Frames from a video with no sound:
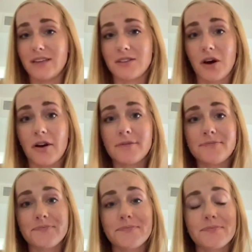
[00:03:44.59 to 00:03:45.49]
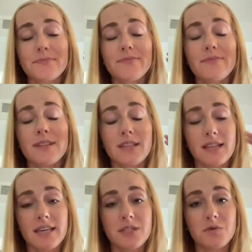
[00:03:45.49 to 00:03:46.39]
a song, the
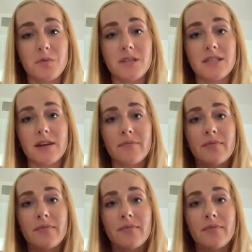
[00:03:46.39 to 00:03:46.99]
lights will be dim,